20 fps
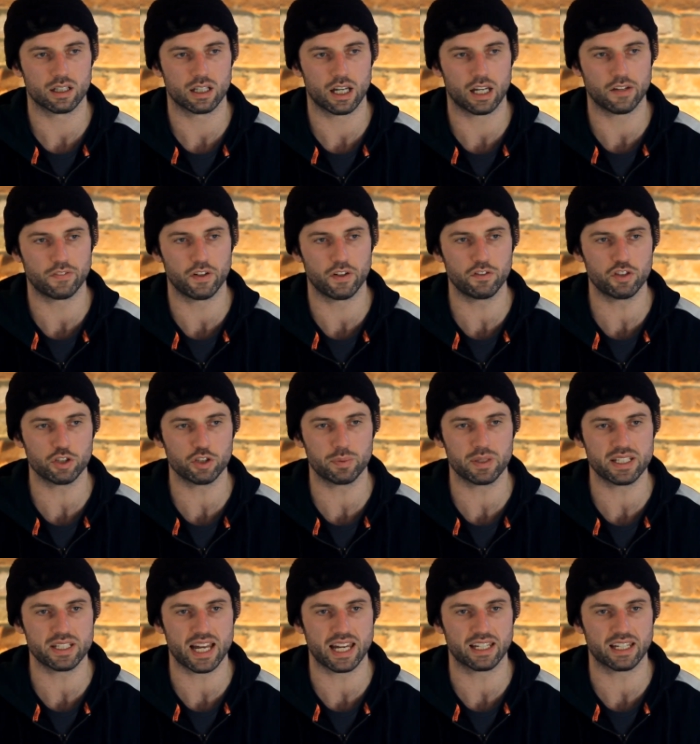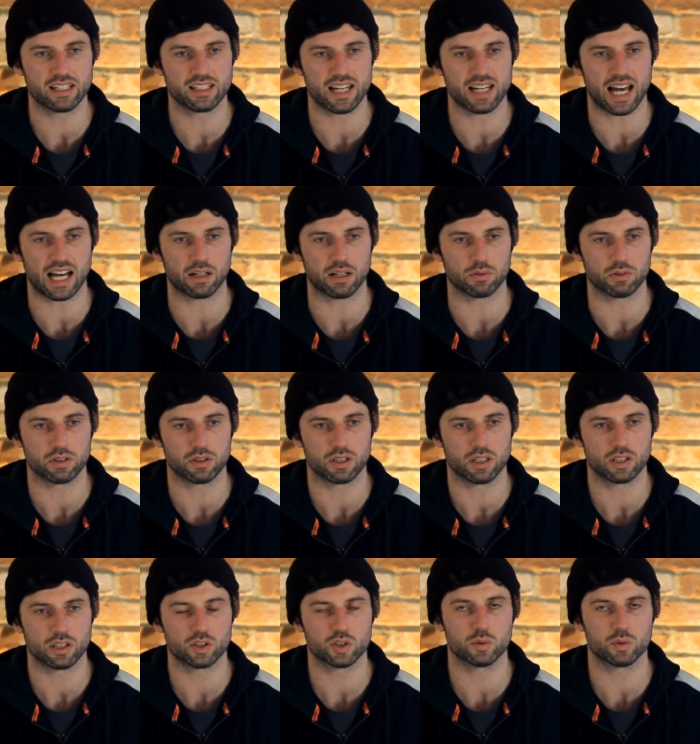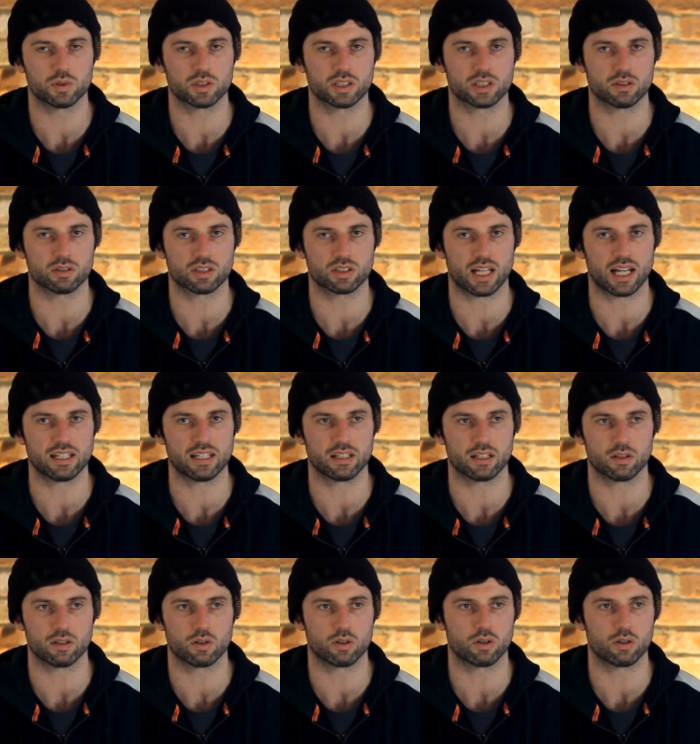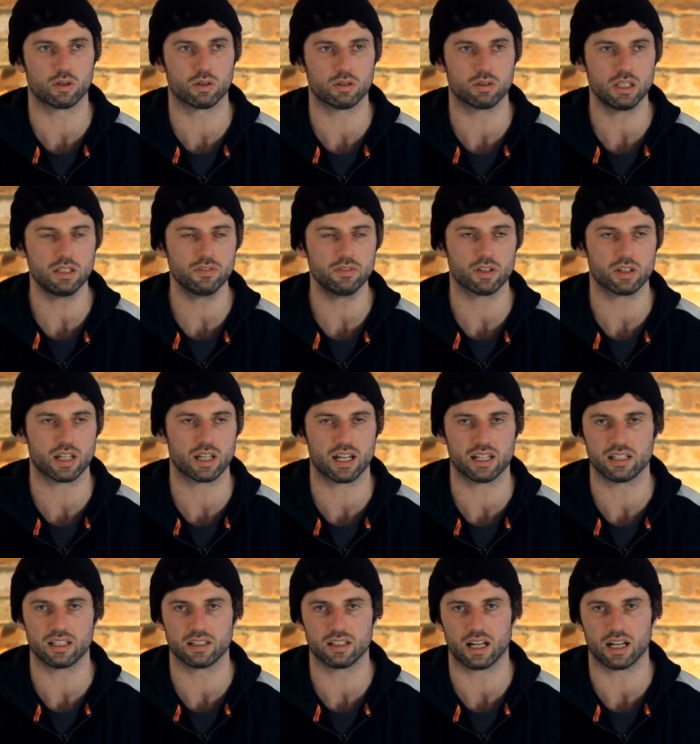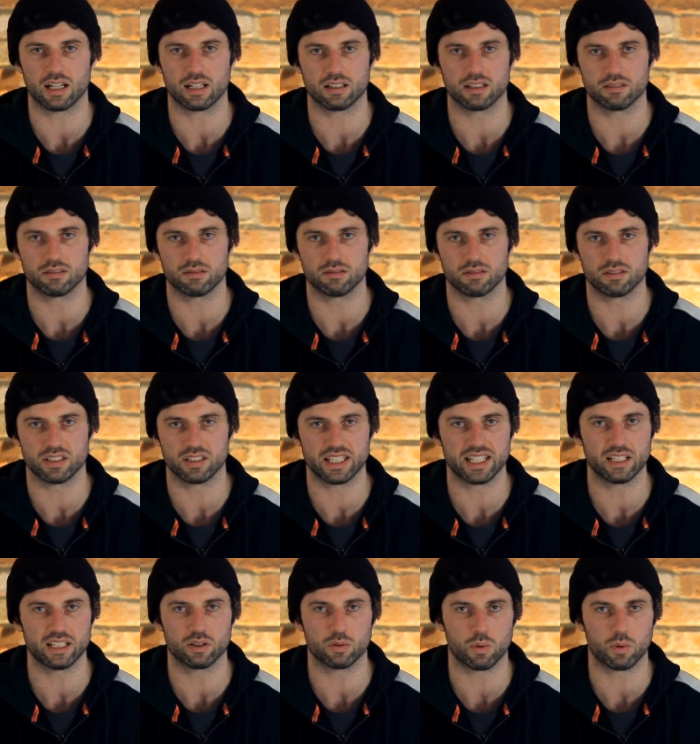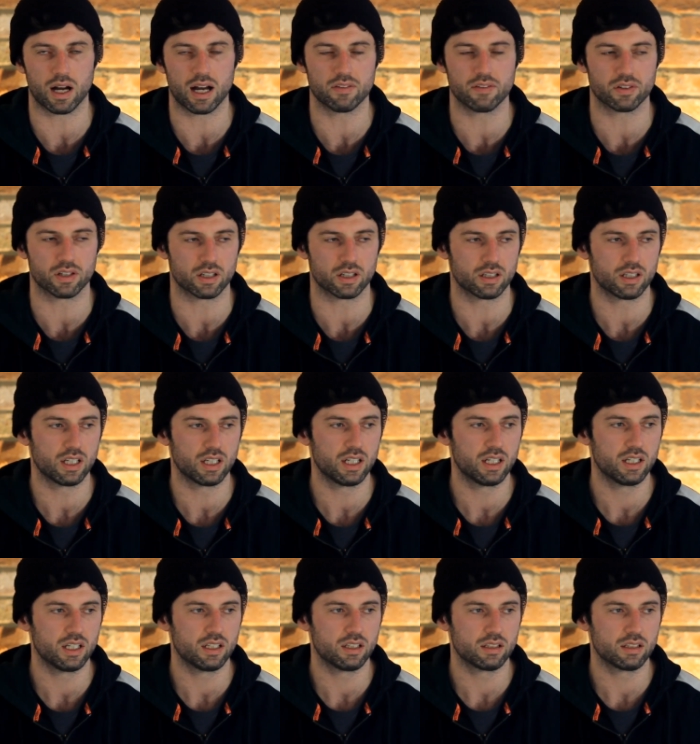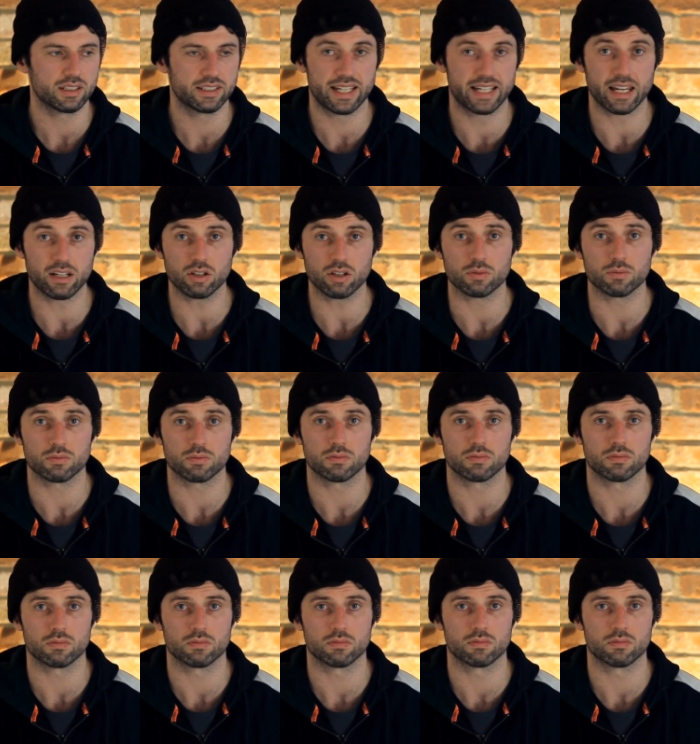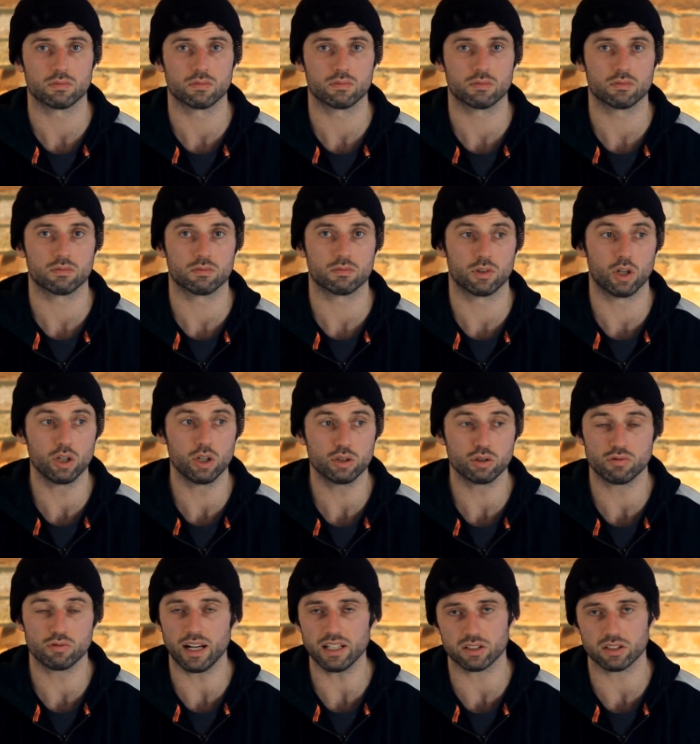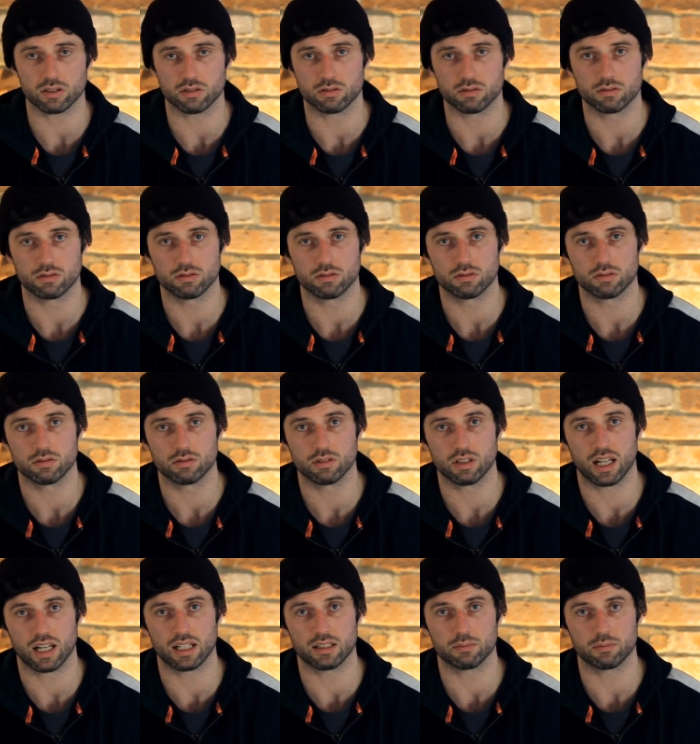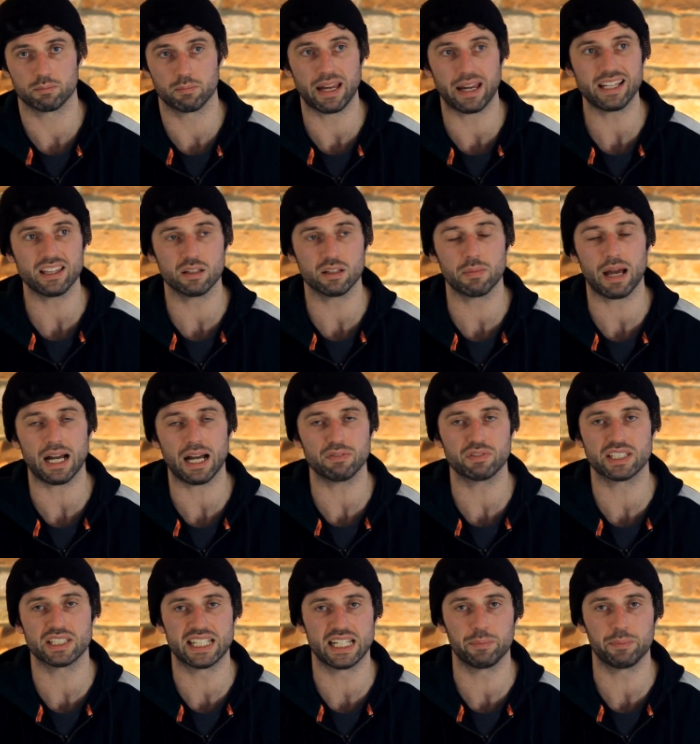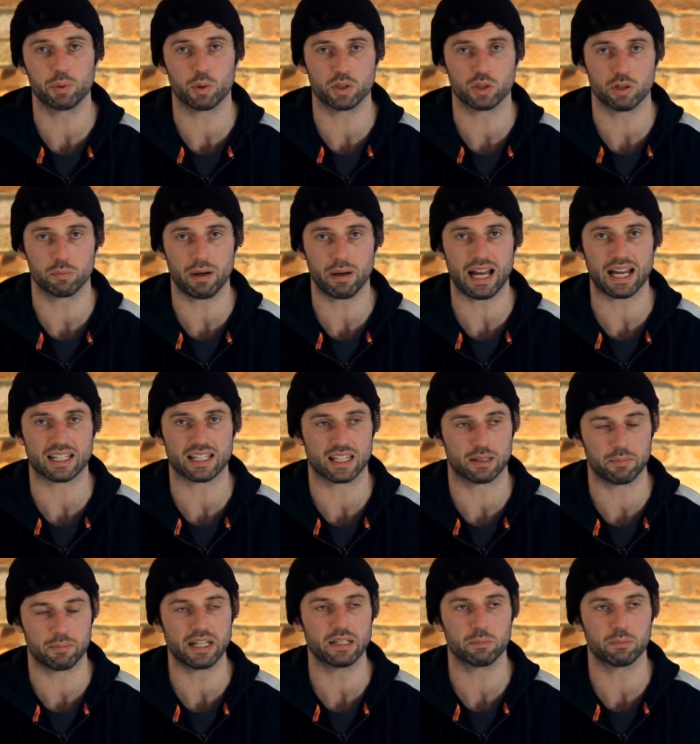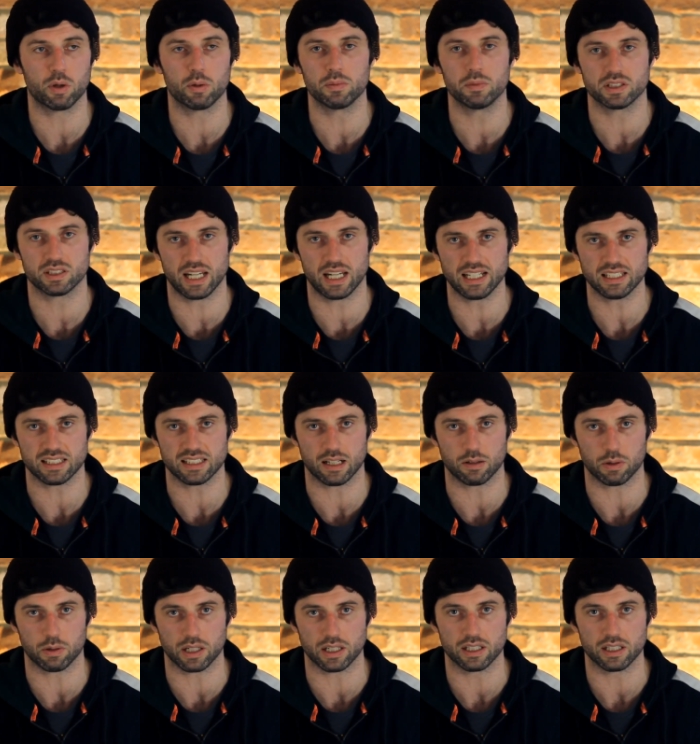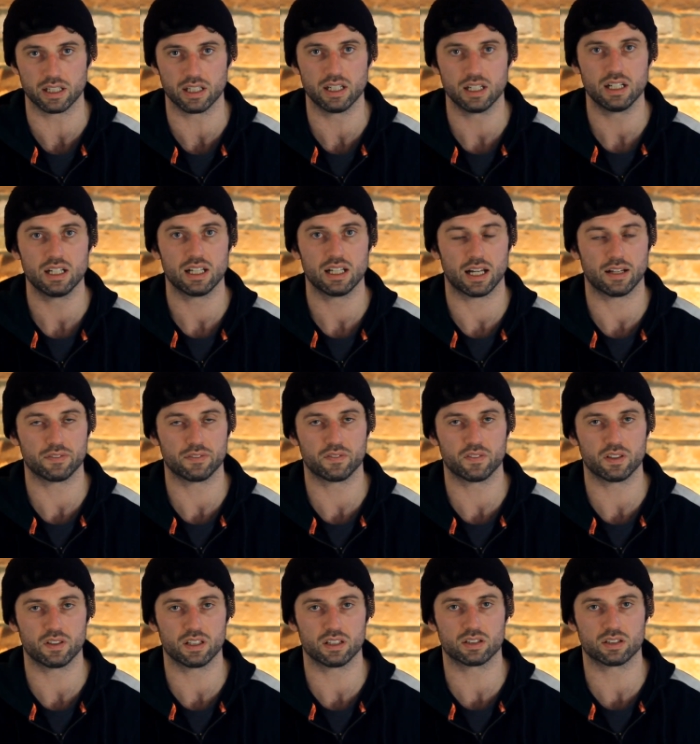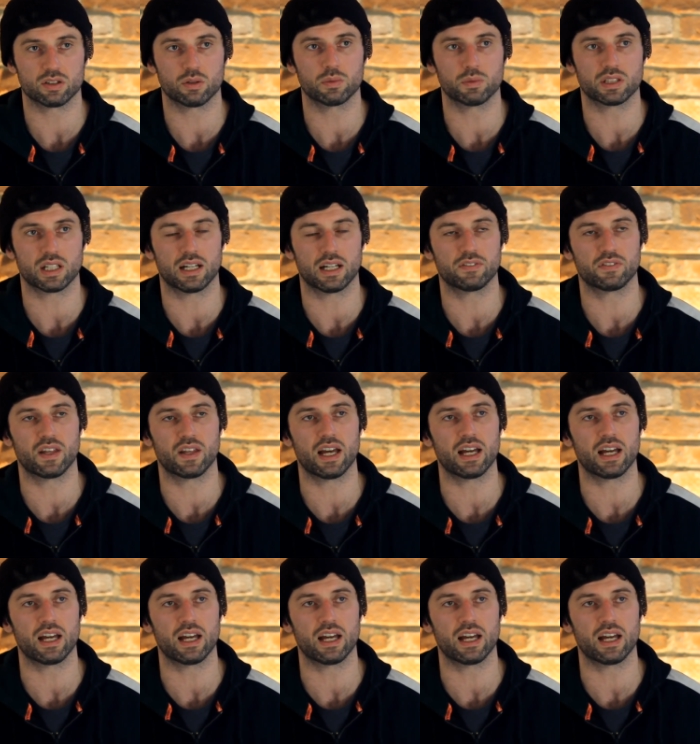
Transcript: if you've just been taken down and someone's still standing, or even on their knee or whatever, get up, learn to wrestle. Make them have to keep you on your back. They make more mistakes that way. It's almost like